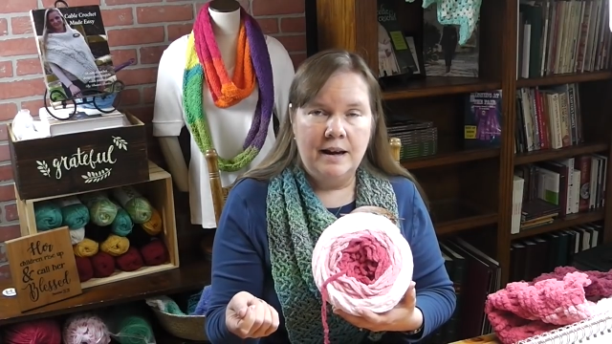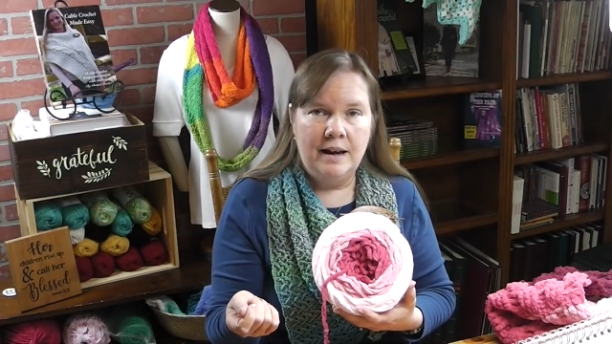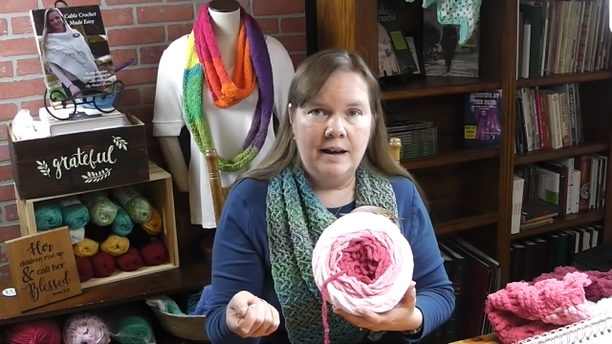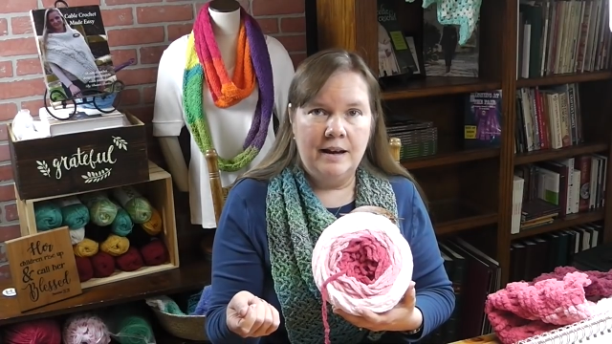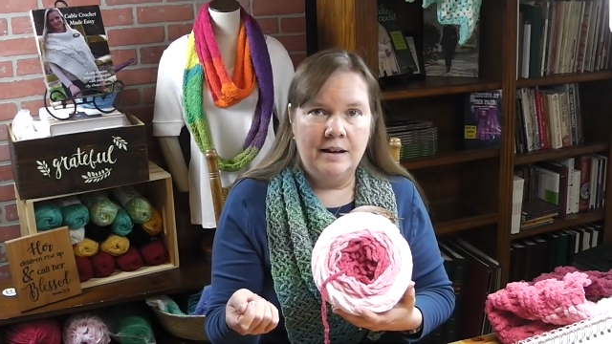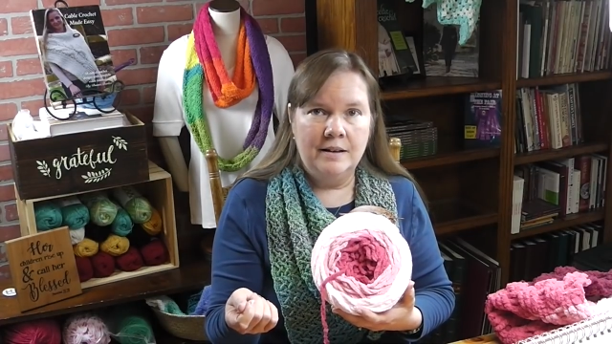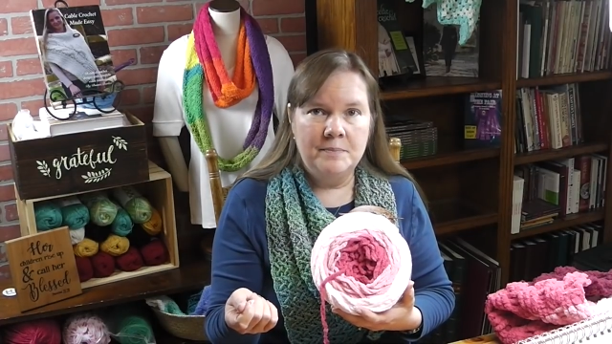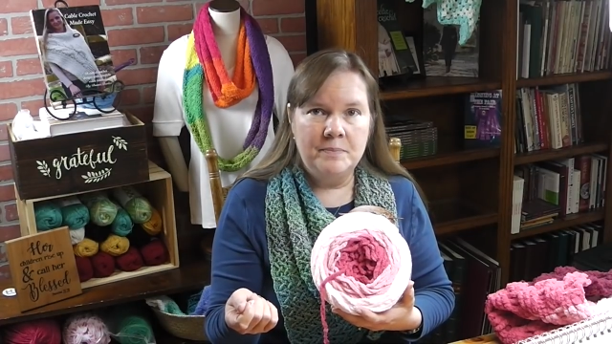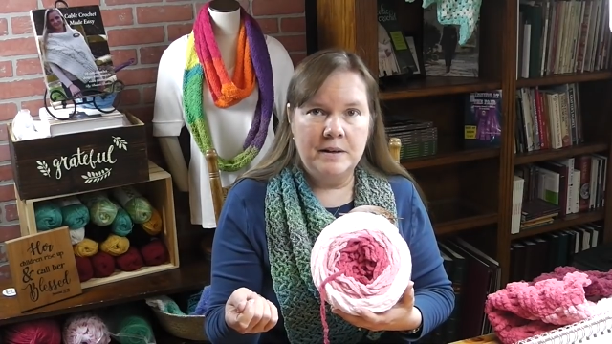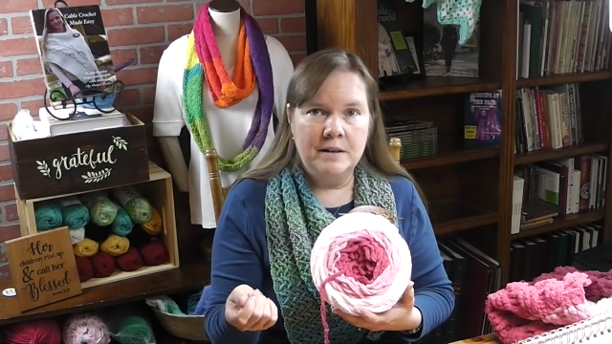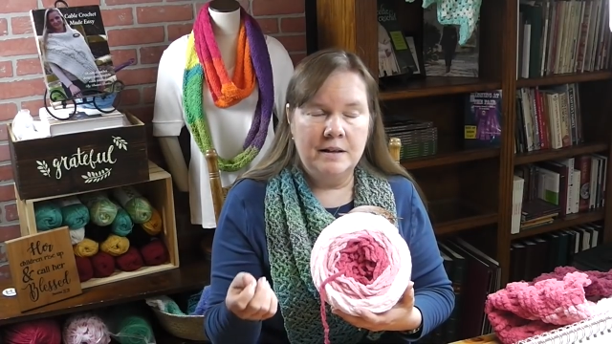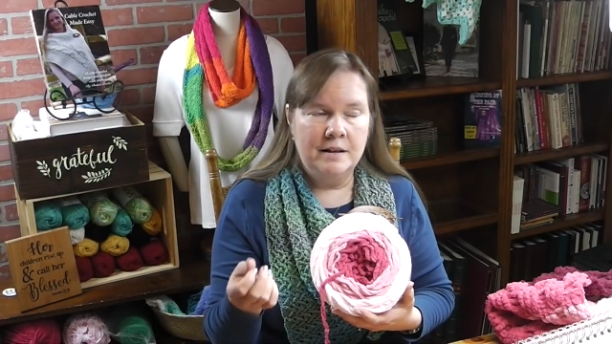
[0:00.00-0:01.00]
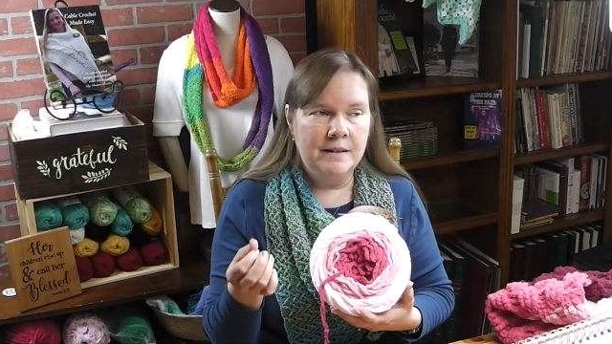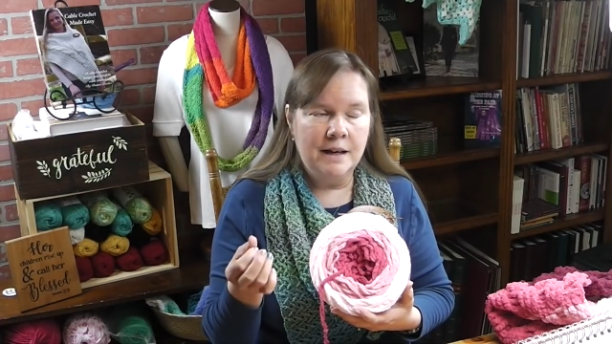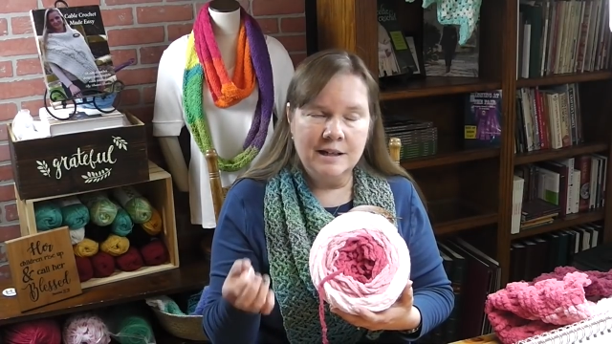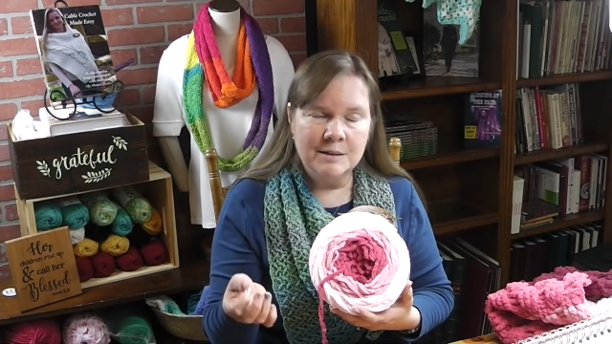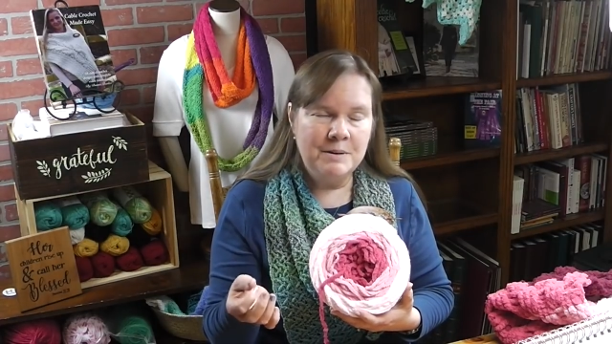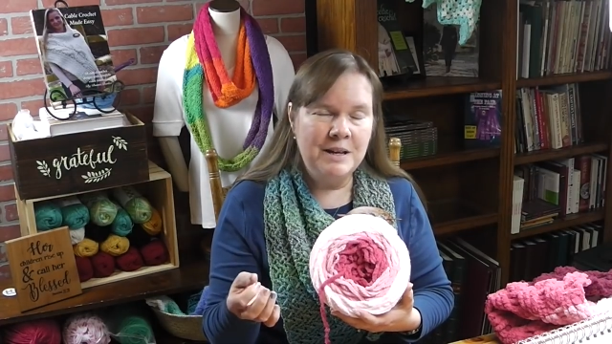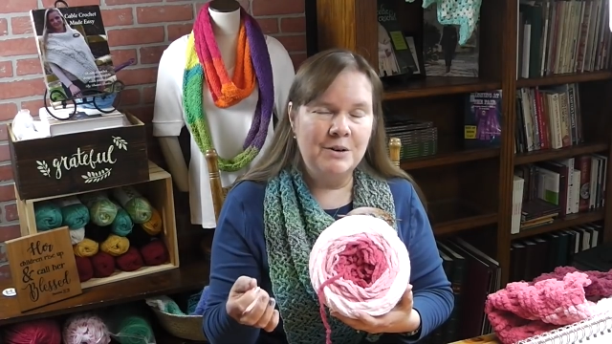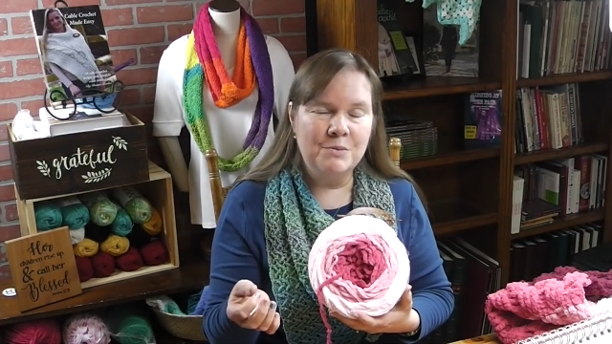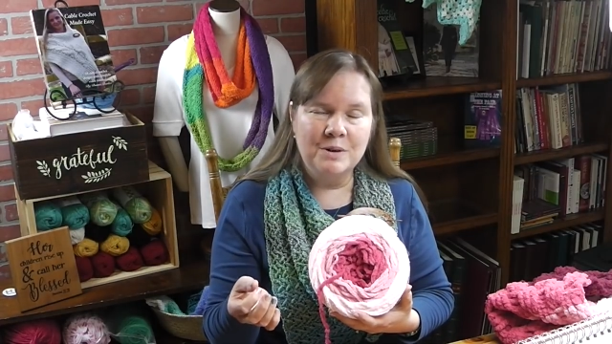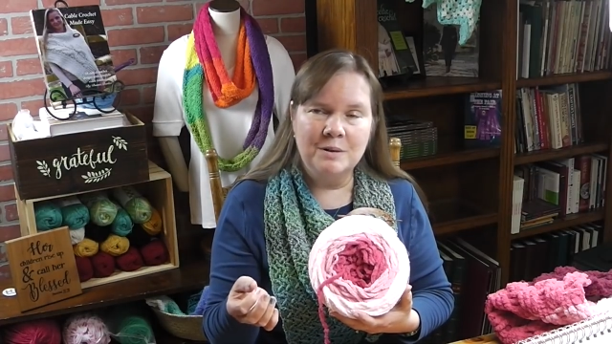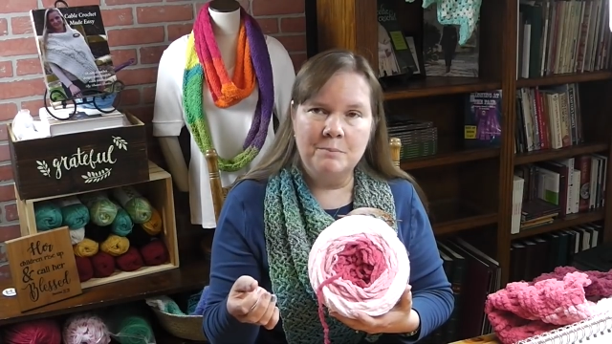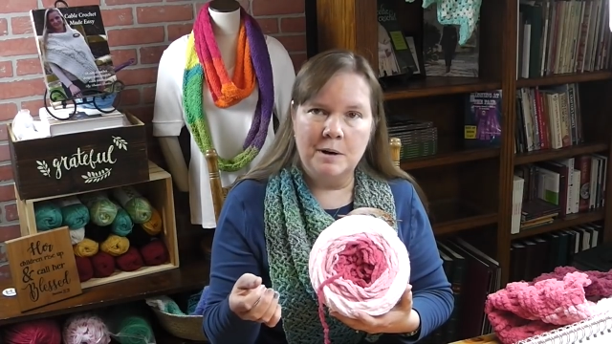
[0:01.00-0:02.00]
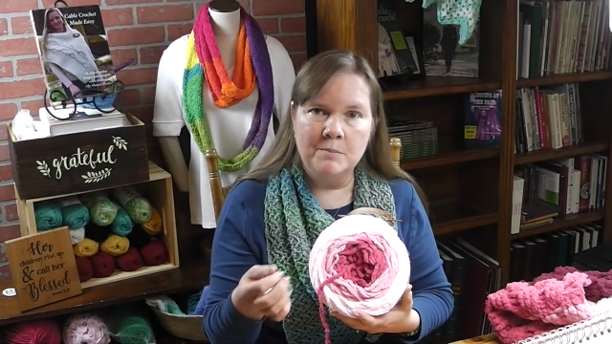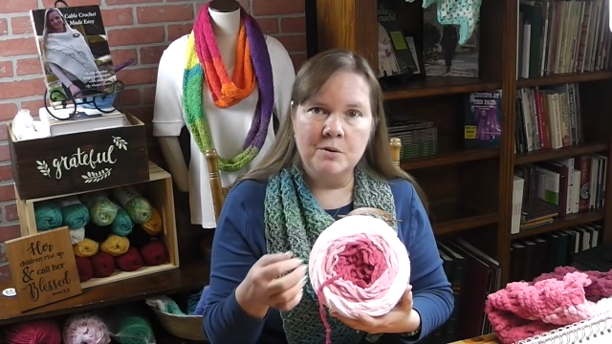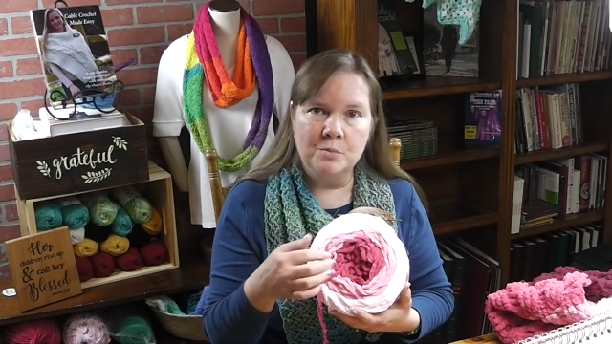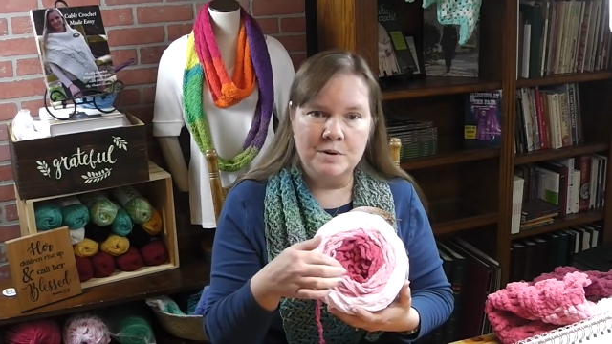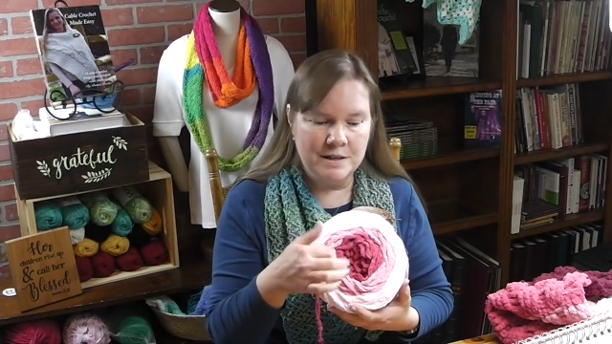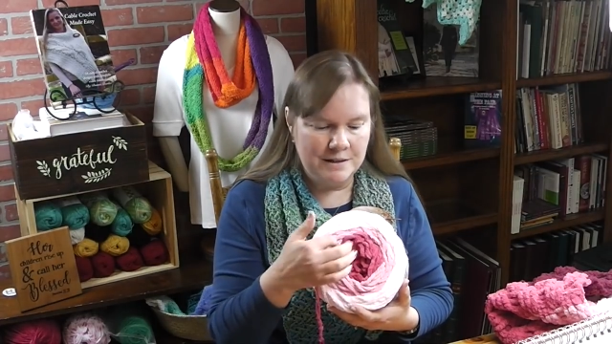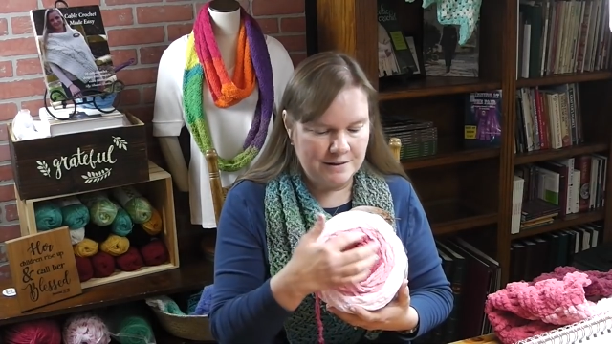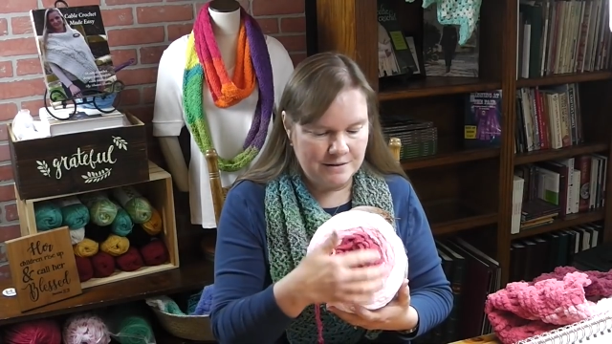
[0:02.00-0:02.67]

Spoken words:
And that can be a real bummer when